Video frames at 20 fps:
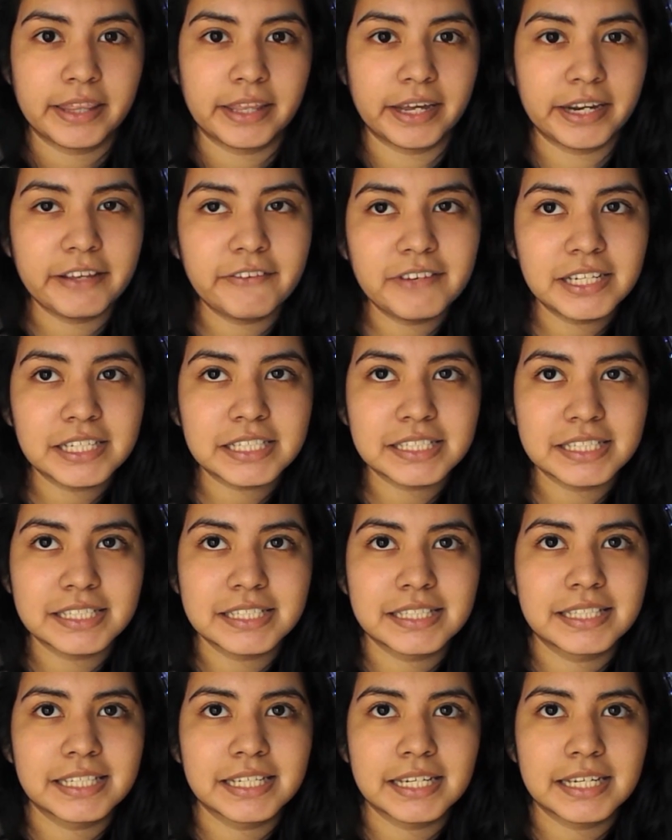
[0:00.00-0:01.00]
that even
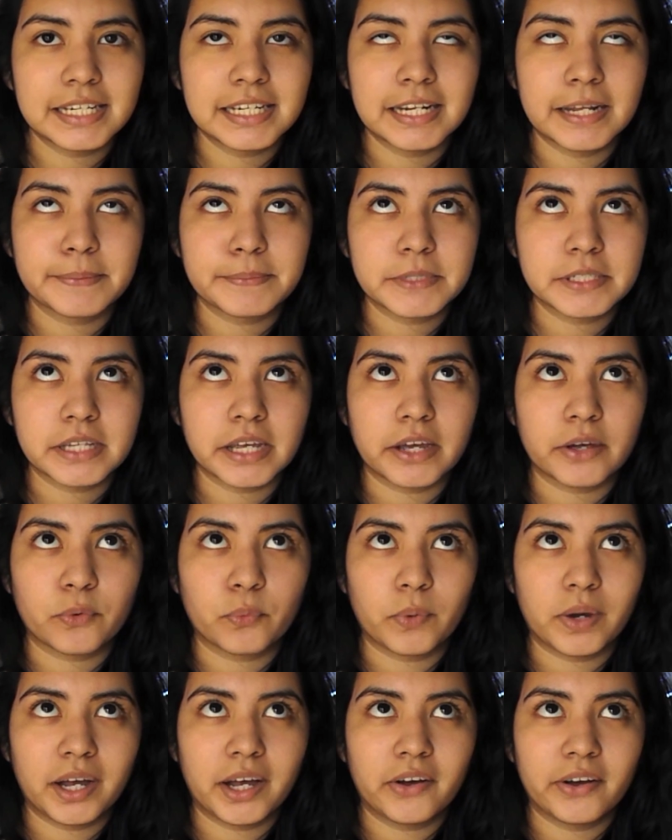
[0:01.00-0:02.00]
existed, and I'm just
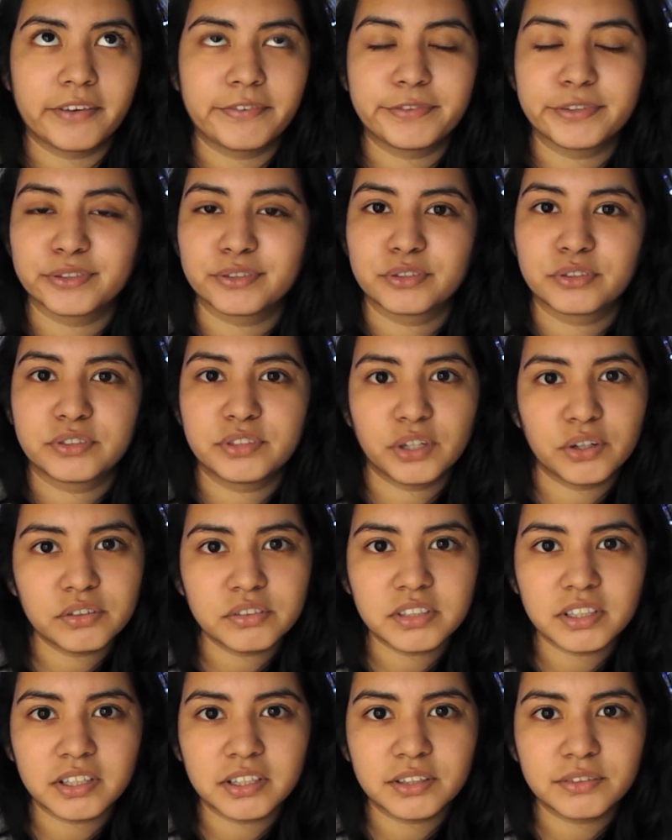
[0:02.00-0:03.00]
like, wow, I feel so
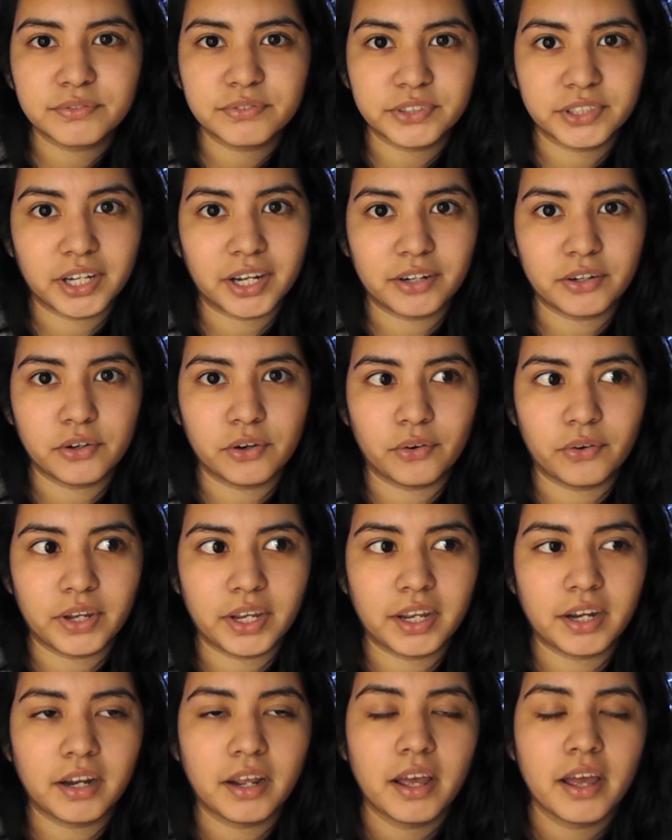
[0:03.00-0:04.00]
dumb for not
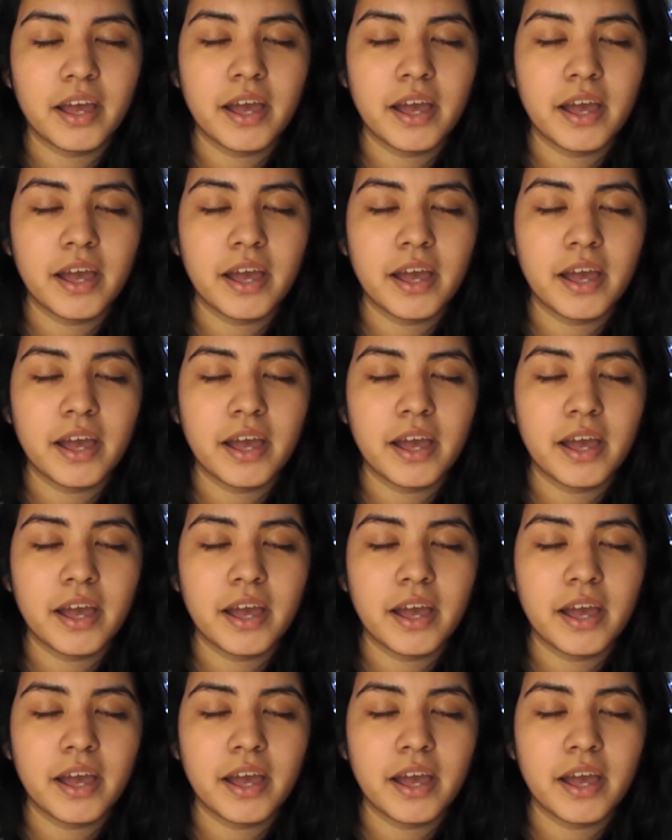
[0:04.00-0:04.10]
knowing.